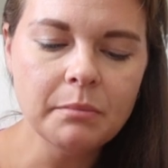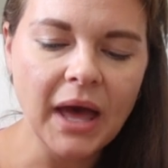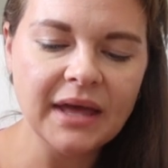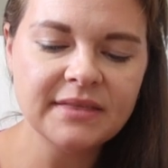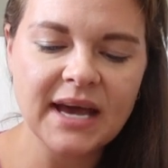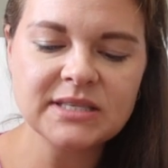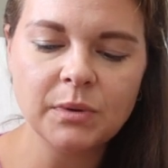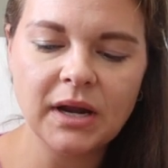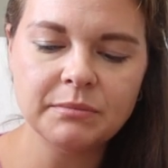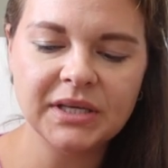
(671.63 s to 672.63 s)
But
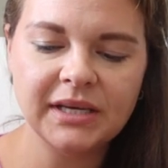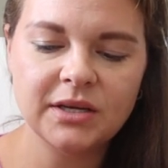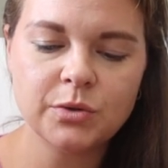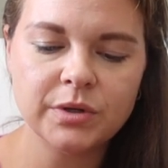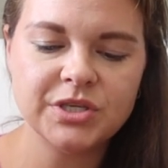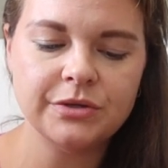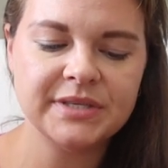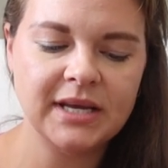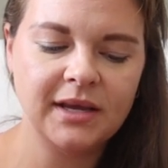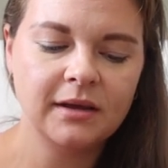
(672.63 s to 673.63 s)
that's what I'm leaning towards
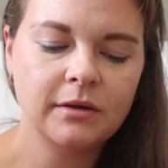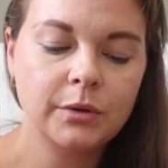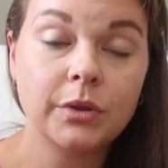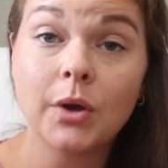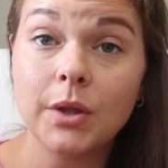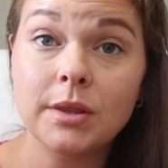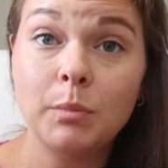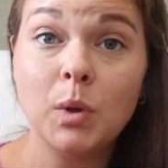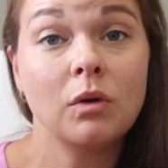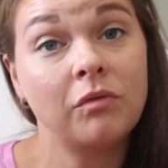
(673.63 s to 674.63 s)
using, the Good and
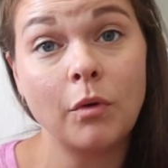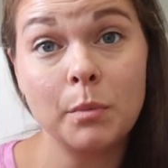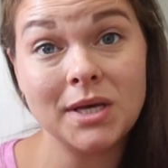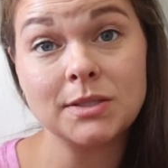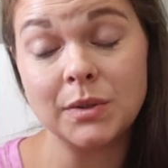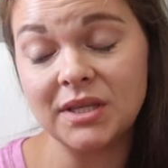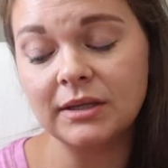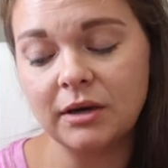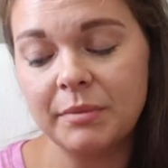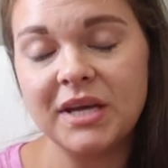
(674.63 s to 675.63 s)
the Beautiful mixed with a
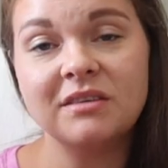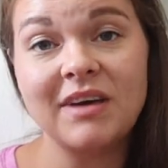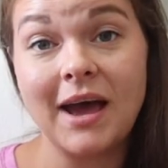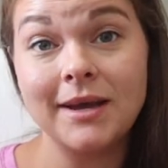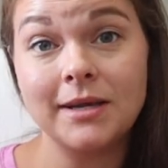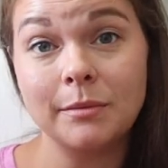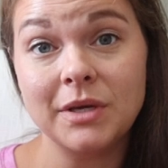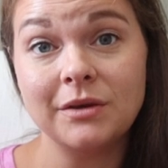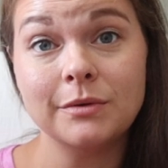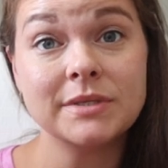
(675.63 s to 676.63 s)
little bit of
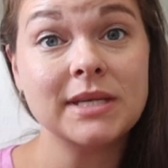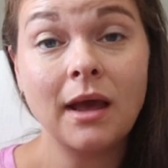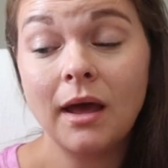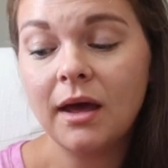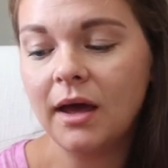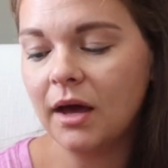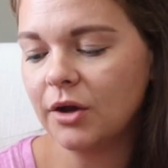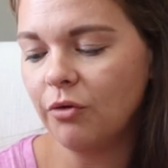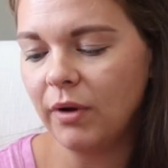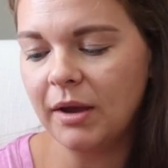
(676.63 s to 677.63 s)
IEW's
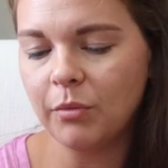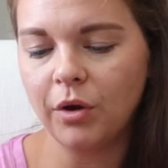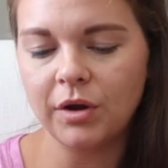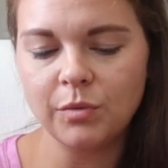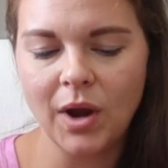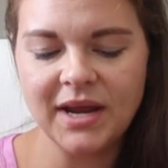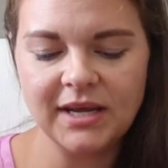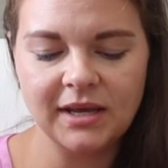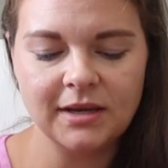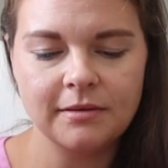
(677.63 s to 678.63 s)
grammar and
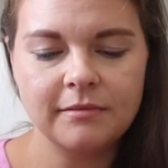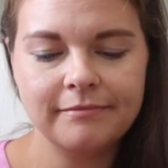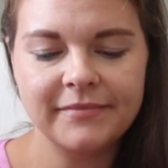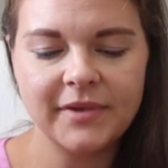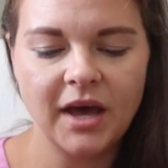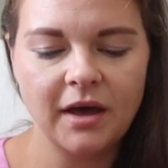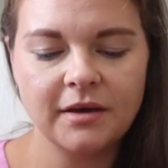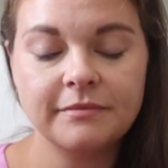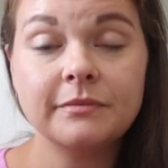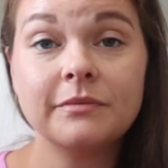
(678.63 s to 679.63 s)
writing and
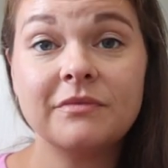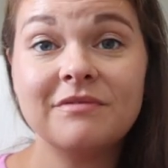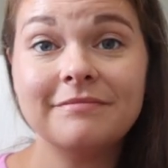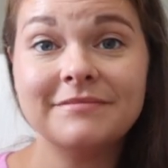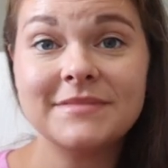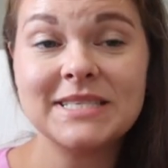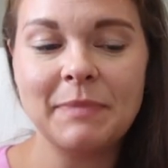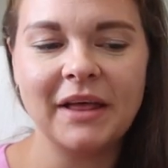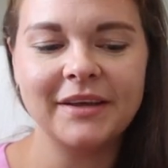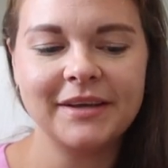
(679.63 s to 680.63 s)

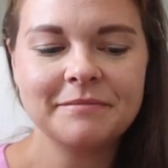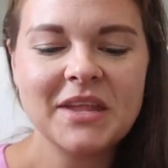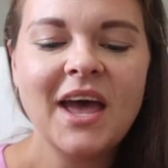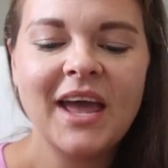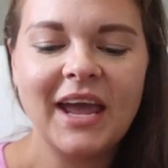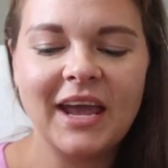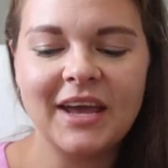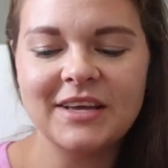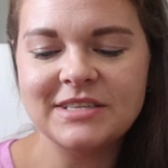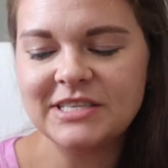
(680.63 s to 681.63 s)
spelling.
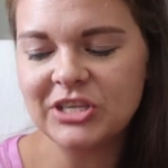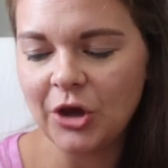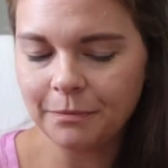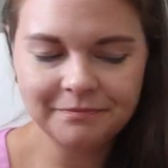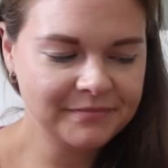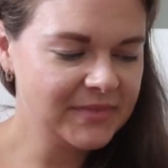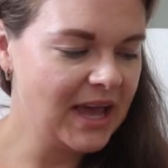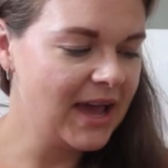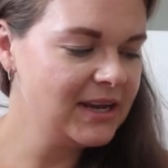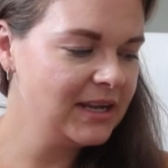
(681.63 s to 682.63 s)
And so
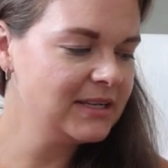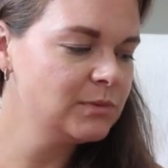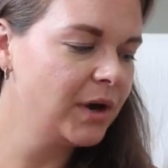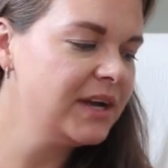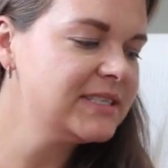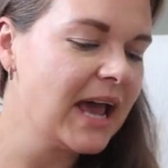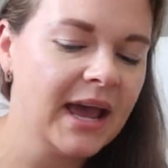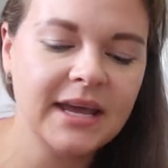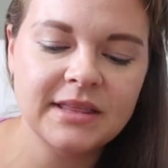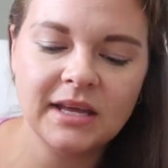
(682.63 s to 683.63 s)
that is where he's
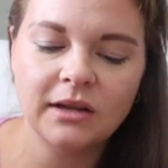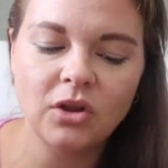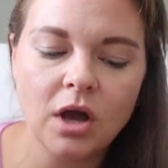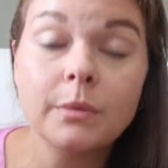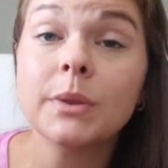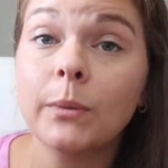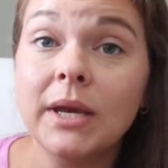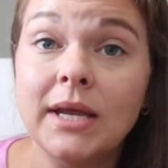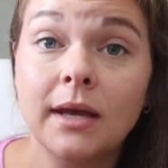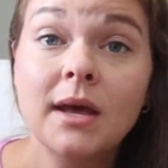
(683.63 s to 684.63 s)
at. And then along with
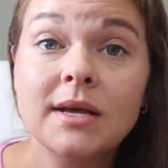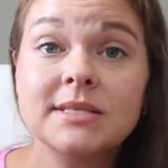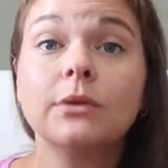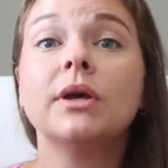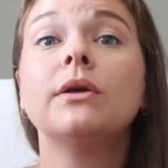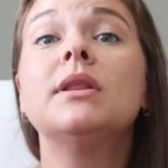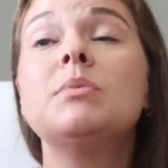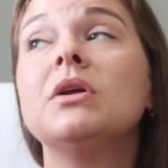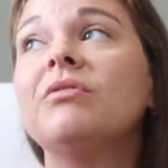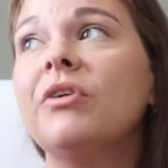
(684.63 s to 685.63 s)
reading, so the Good and
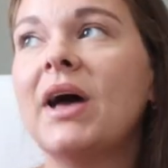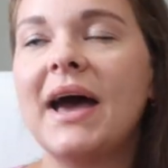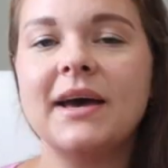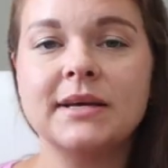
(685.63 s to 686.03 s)
the Beautiful